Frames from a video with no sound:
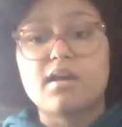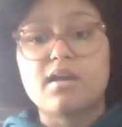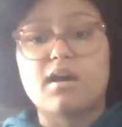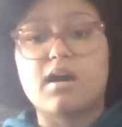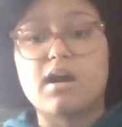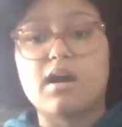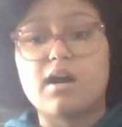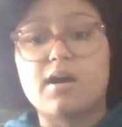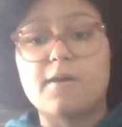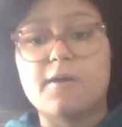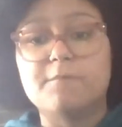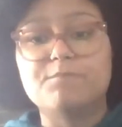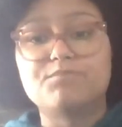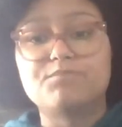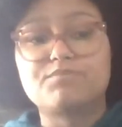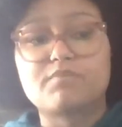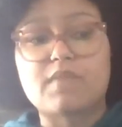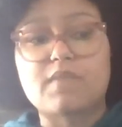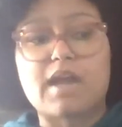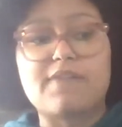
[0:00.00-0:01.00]

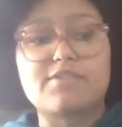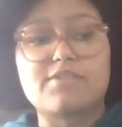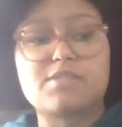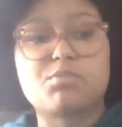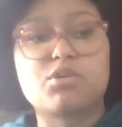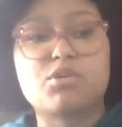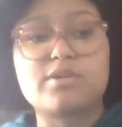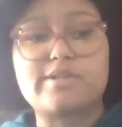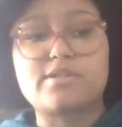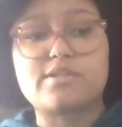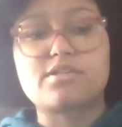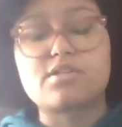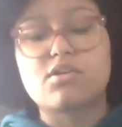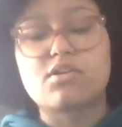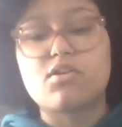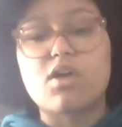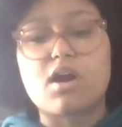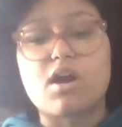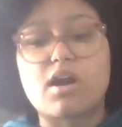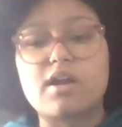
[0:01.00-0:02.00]
I was pushed
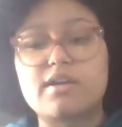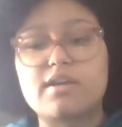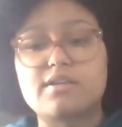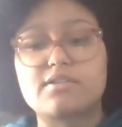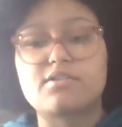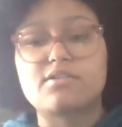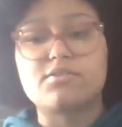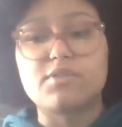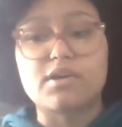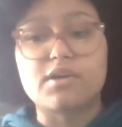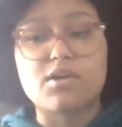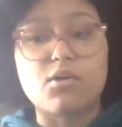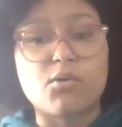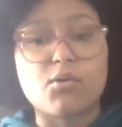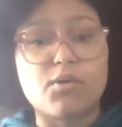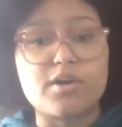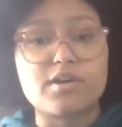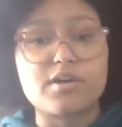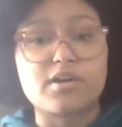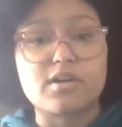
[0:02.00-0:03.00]
so hard into a
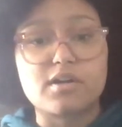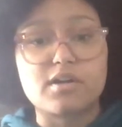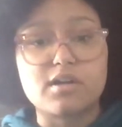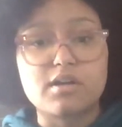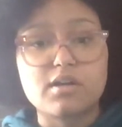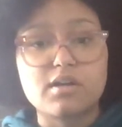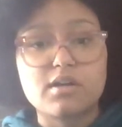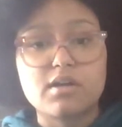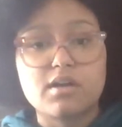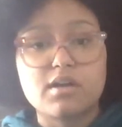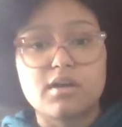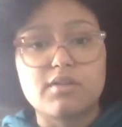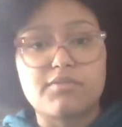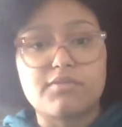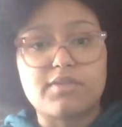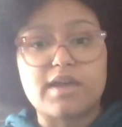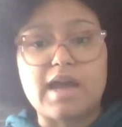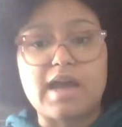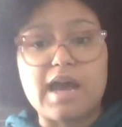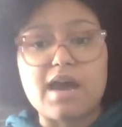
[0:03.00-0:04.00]
corner
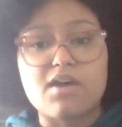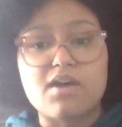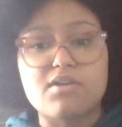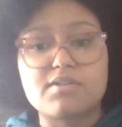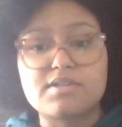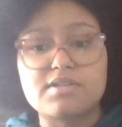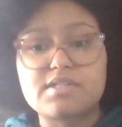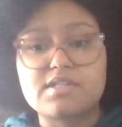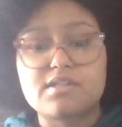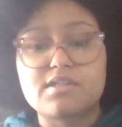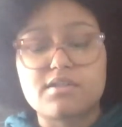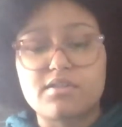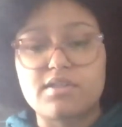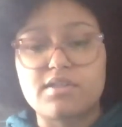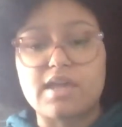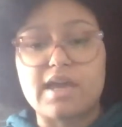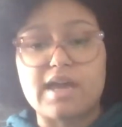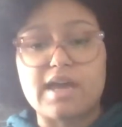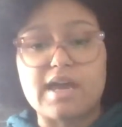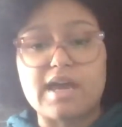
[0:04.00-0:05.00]
of the house
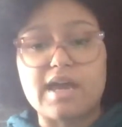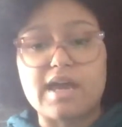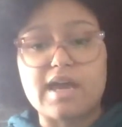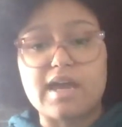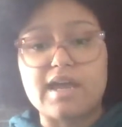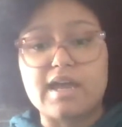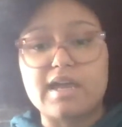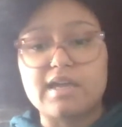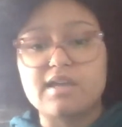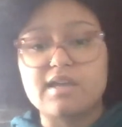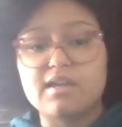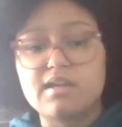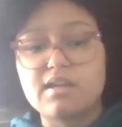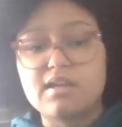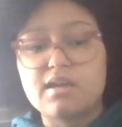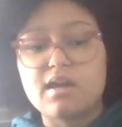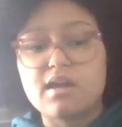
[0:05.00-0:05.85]
that